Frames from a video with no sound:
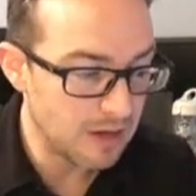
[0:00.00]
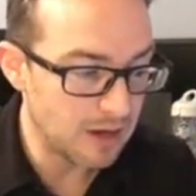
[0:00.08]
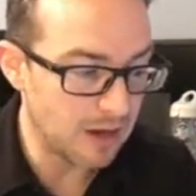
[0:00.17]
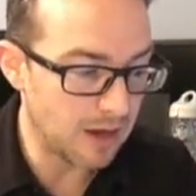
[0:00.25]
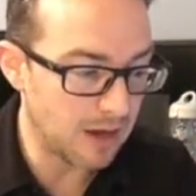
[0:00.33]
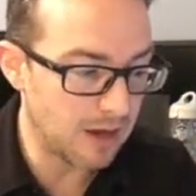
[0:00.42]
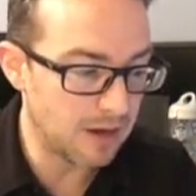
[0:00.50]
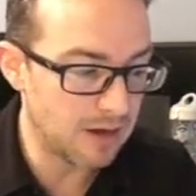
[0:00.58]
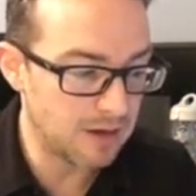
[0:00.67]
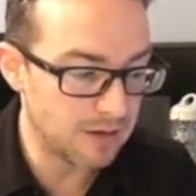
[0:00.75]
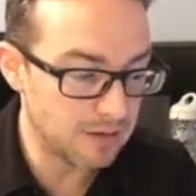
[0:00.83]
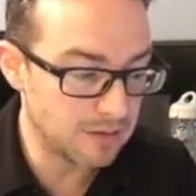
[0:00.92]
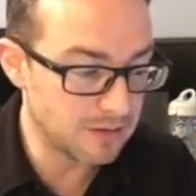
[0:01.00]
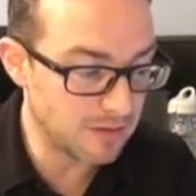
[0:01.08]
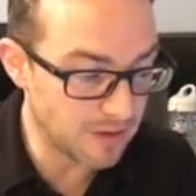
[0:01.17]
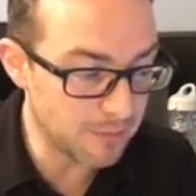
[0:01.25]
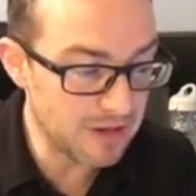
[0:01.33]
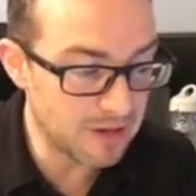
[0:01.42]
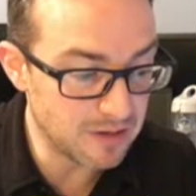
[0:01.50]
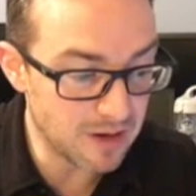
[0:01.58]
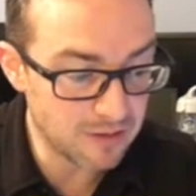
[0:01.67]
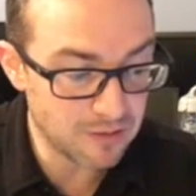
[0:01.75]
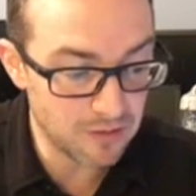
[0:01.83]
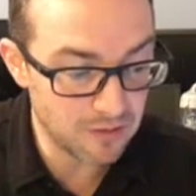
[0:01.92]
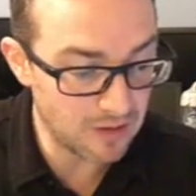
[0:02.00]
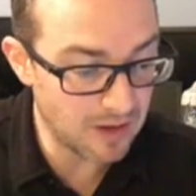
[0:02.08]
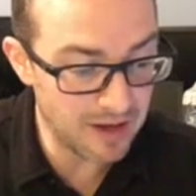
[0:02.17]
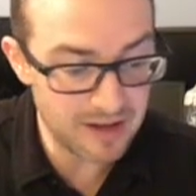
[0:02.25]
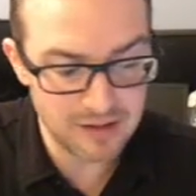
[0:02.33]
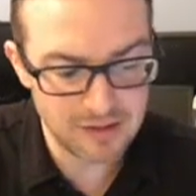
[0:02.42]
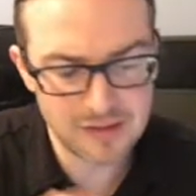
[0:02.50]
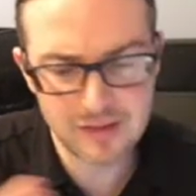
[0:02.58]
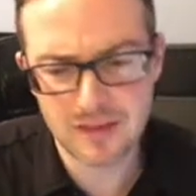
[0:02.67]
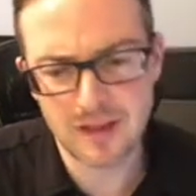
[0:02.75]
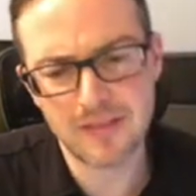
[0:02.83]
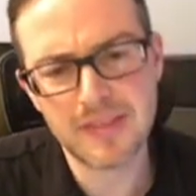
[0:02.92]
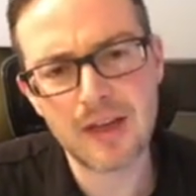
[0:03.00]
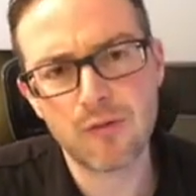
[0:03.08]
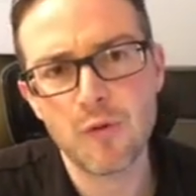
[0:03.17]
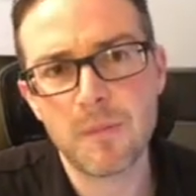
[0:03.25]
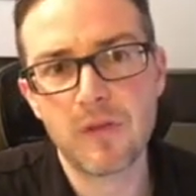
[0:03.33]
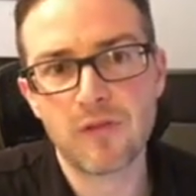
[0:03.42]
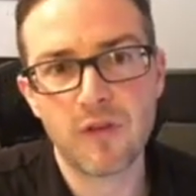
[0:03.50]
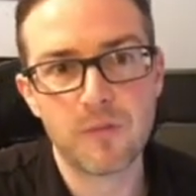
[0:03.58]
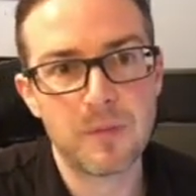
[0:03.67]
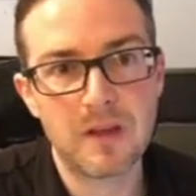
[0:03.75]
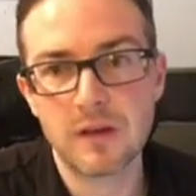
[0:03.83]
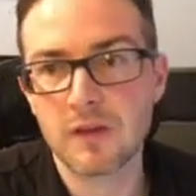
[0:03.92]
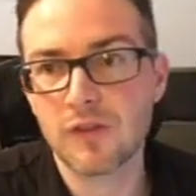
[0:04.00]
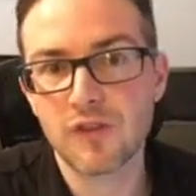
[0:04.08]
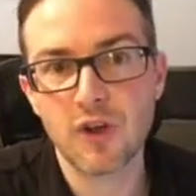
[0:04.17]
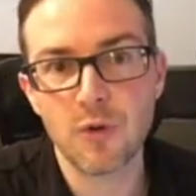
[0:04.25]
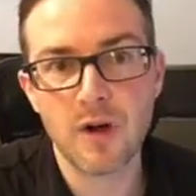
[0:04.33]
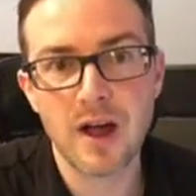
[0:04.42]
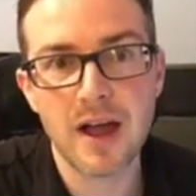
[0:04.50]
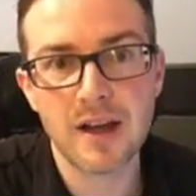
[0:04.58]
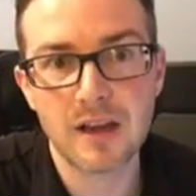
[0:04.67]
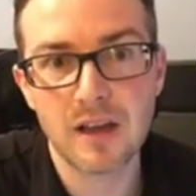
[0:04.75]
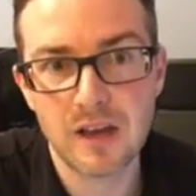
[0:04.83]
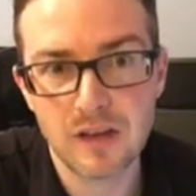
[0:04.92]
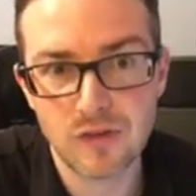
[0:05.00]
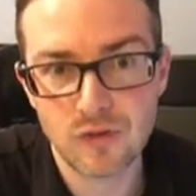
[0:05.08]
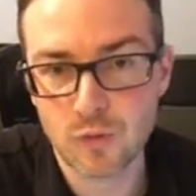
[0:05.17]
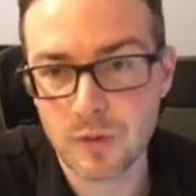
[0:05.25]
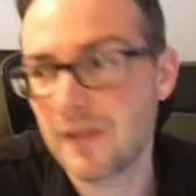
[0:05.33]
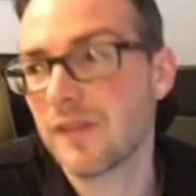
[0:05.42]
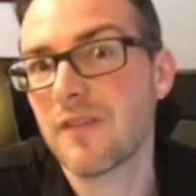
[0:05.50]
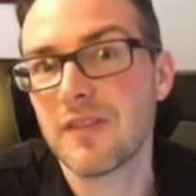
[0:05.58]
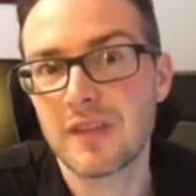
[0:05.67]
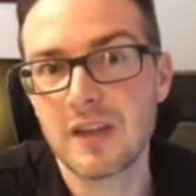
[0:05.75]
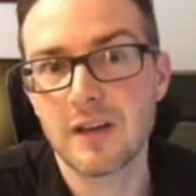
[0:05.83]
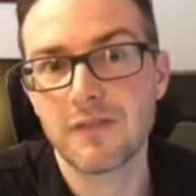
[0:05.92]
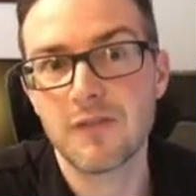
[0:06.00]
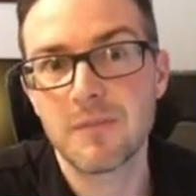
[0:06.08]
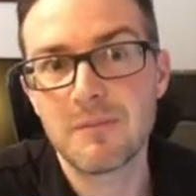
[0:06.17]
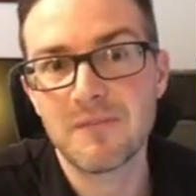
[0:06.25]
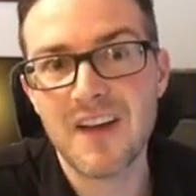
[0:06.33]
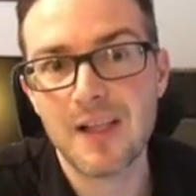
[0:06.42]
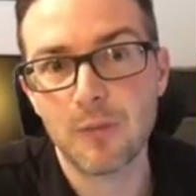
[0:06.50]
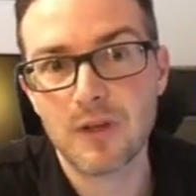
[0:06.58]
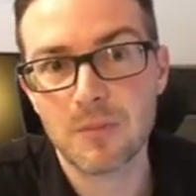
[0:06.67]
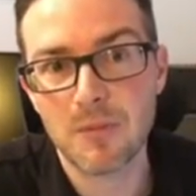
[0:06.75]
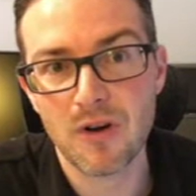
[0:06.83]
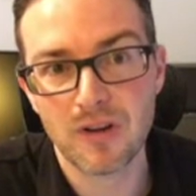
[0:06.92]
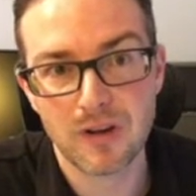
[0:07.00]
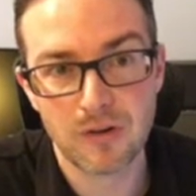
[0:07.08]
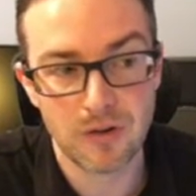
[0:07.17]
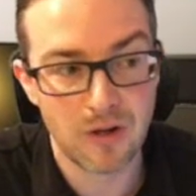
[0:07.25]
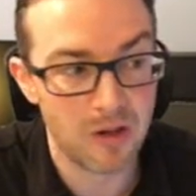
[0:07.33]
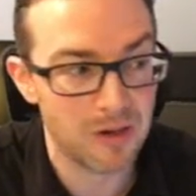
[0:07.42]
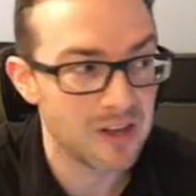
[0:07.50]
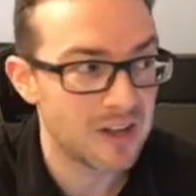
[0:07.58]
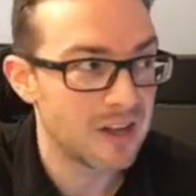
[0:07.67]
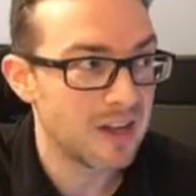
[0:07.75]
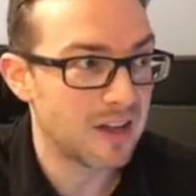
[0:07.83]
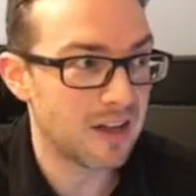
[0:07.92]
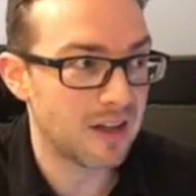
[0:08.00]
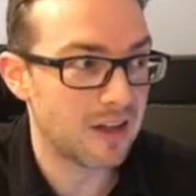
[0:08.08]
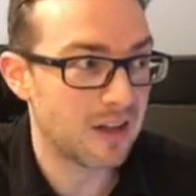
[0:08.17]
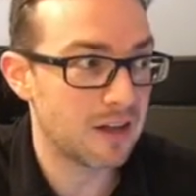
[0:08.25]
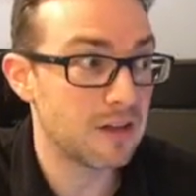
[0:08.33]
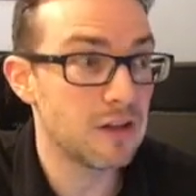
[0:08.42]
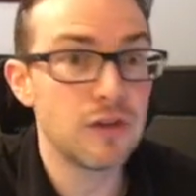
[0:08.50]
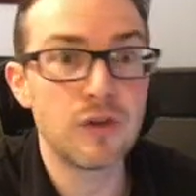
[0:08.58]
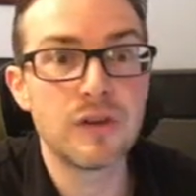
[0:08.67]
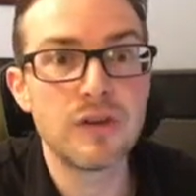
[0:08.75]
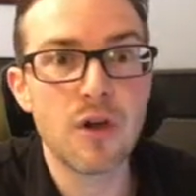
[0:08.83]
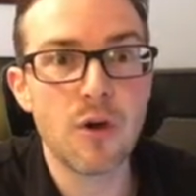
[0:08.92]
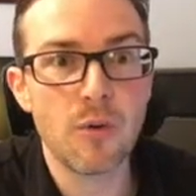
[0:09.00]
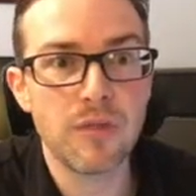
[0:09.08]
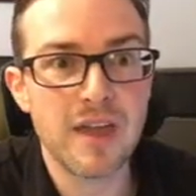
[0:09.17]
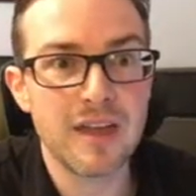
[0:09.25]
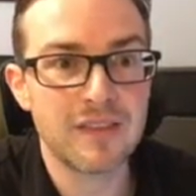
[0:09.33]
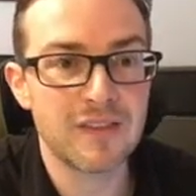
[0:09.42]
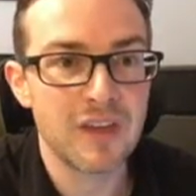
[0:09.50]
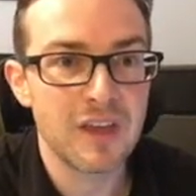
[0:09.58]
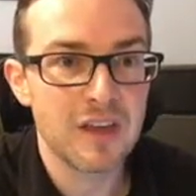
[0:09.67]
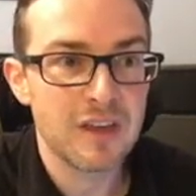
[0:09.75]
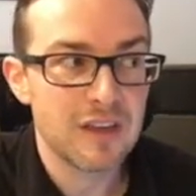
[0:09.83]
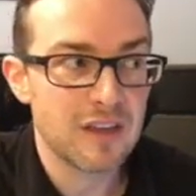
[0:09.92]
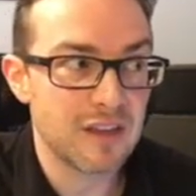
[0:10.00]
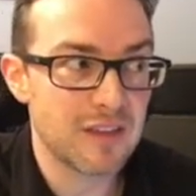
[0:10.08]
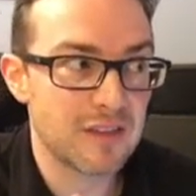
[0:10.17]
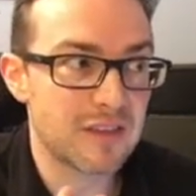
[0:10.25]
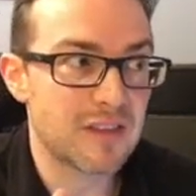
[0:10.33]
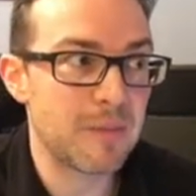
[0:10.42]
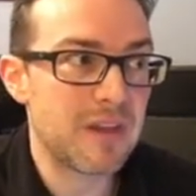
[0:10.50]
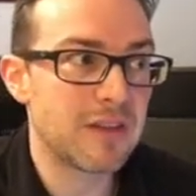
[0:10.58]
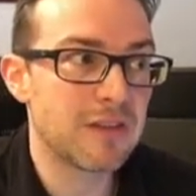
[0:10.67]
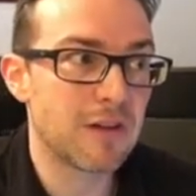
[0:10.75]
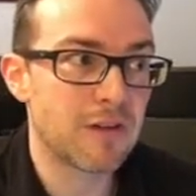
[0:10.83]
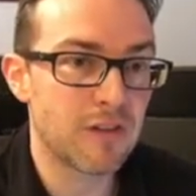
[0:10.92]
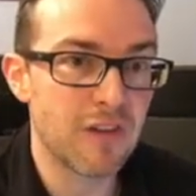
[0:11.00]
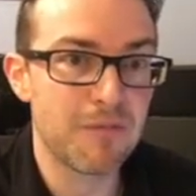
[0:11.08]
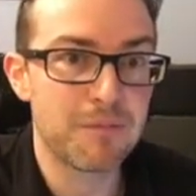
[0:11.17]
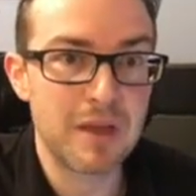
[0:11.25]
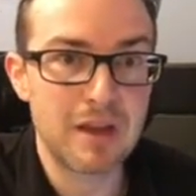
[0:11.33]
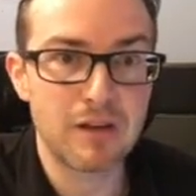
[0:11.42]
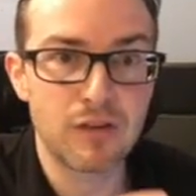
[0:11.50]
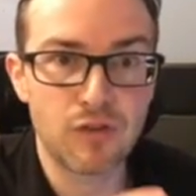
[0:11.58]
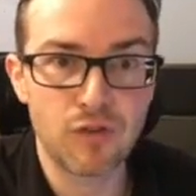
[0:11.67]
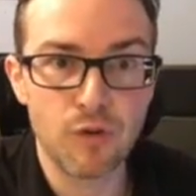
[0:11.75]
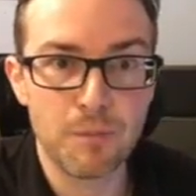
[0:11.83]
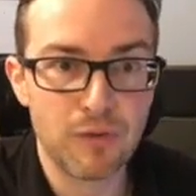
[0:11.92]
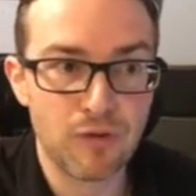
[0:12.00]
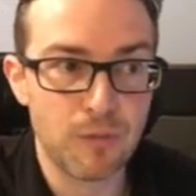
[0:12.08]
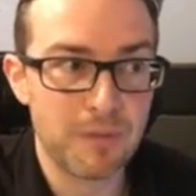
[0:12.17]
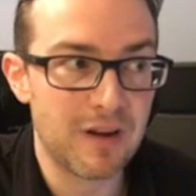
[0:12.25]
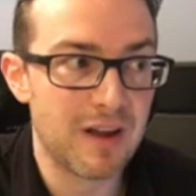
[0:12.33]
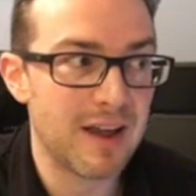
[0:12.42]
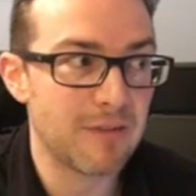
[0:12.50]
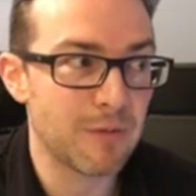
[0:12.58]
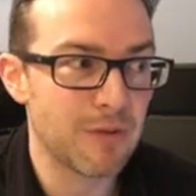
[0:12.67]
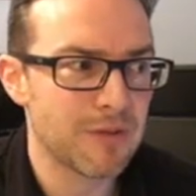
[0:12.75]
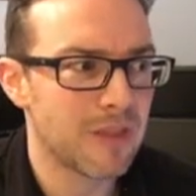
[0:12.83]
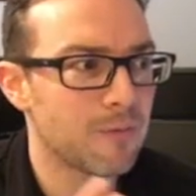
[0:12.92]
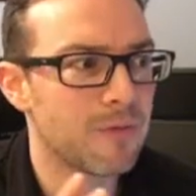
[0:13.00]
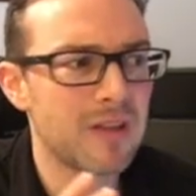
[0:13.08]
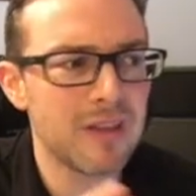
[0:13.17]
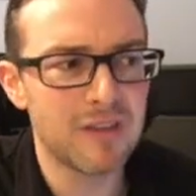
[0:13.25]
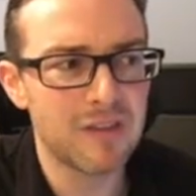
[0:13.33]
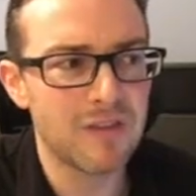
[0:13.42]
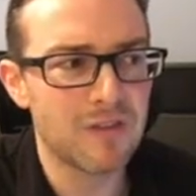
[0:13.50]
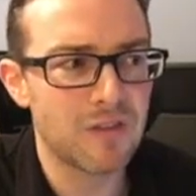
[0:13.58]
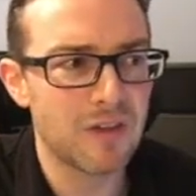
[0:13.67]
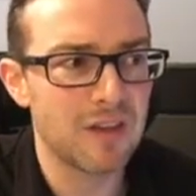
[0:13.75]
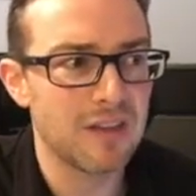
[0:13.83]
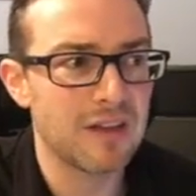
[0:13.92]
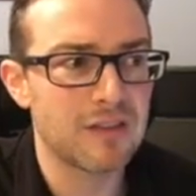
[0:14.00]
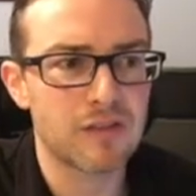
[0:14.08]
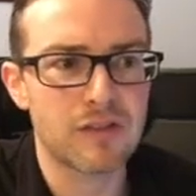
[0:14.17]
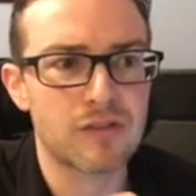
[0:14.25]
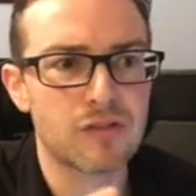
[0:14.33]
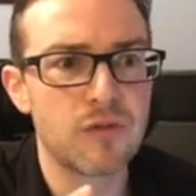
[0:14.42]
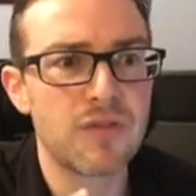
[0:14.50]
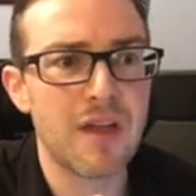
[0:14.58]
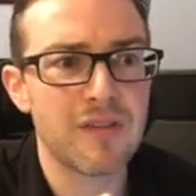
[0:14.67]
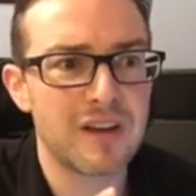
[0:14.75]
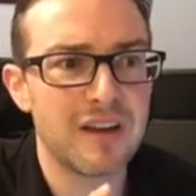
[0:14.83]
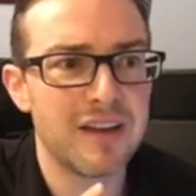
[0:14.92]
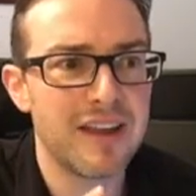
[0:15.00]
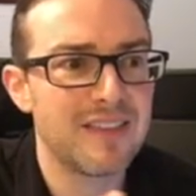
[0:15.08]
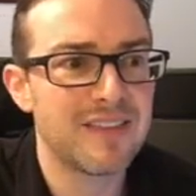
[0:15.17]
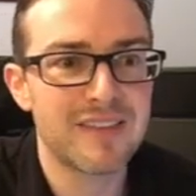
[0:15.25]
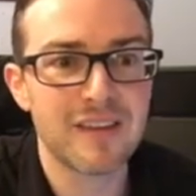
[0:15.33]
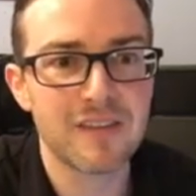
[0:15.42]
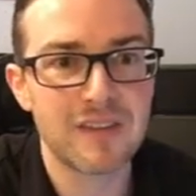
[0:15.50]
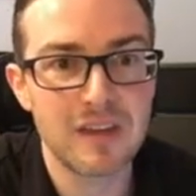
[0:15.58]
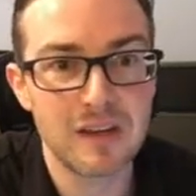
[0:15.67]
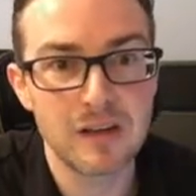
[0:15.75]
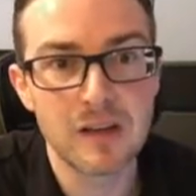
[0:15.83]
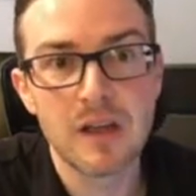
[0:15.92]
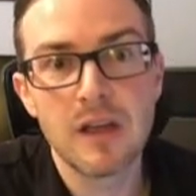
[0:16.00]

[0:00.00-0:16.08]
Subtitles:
the semiconductors, and that group has just been so hot in 2017. If you've been following the market at all, you'd know that semiconductors have been super hot, or really since like 2016.